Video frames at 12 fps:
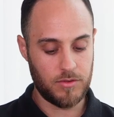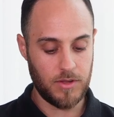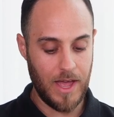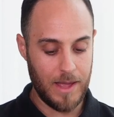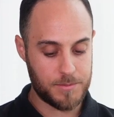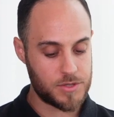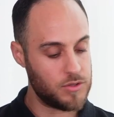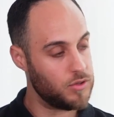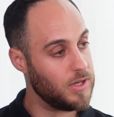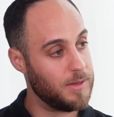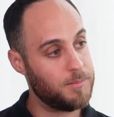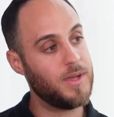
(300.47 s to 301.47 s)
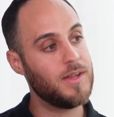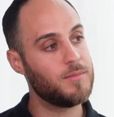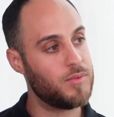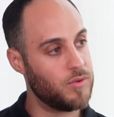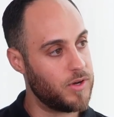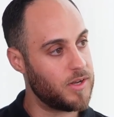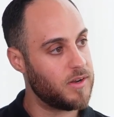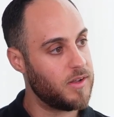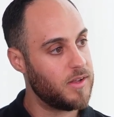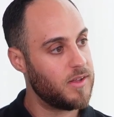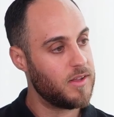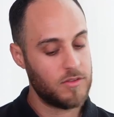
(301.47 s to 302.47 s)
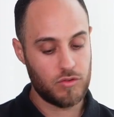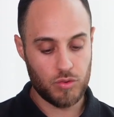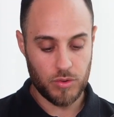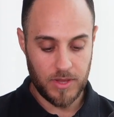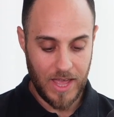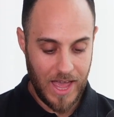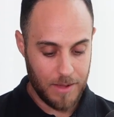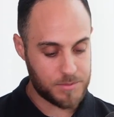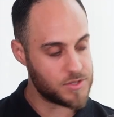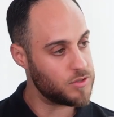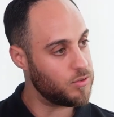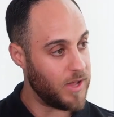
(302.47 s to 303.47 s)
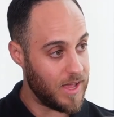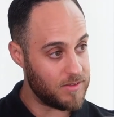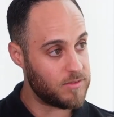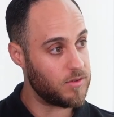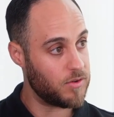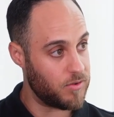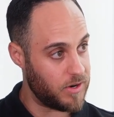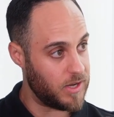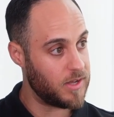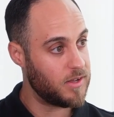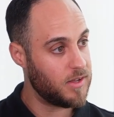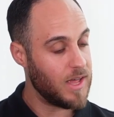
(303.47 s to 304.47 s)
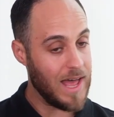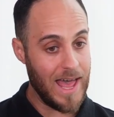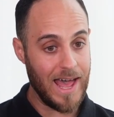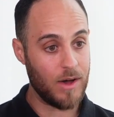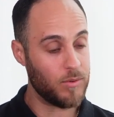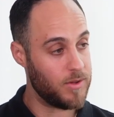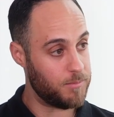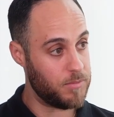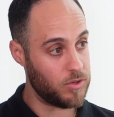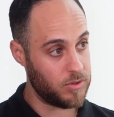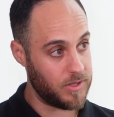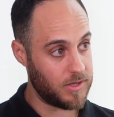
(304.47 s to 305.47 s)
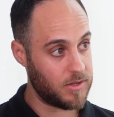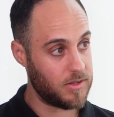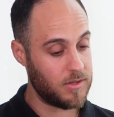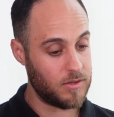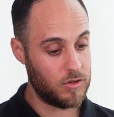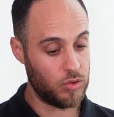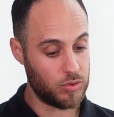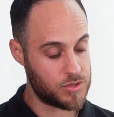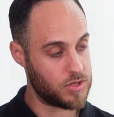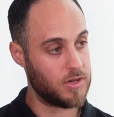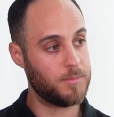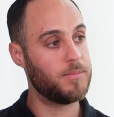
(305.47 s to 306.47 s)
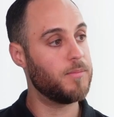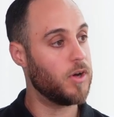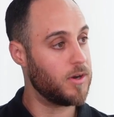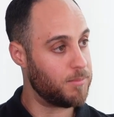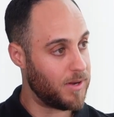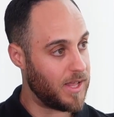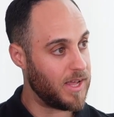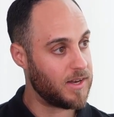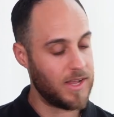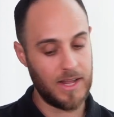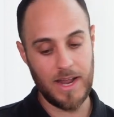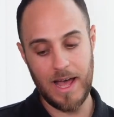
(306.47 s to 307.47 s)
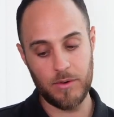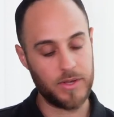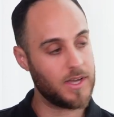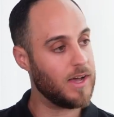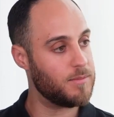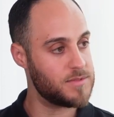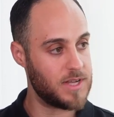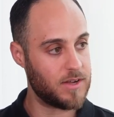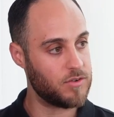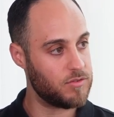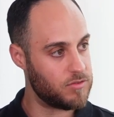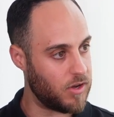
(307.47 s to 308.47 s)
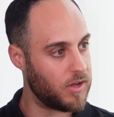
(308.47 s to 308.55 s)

to absolutely pinpoint to the absolute nth degree how a building looks on a plan and how it comes out on site.